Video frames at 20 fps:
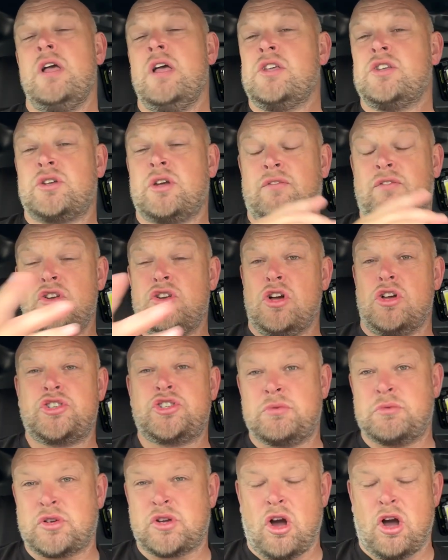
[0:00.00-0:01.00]
So if you're not
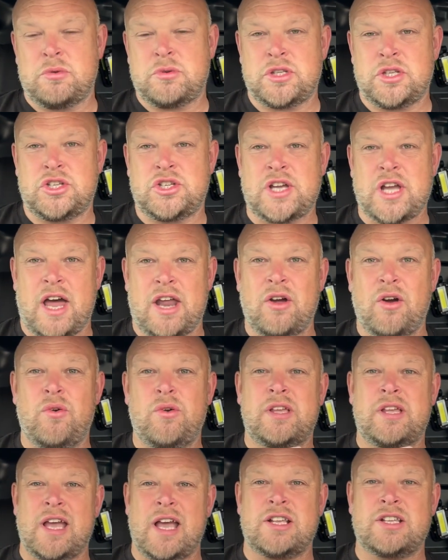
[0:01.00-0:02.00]
subscribed to the channel,
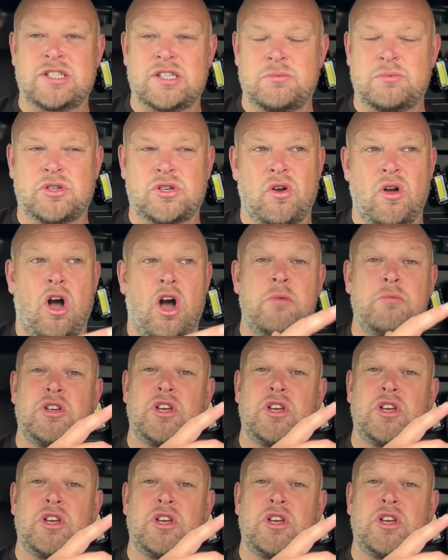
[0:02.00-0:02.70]
get subscribed.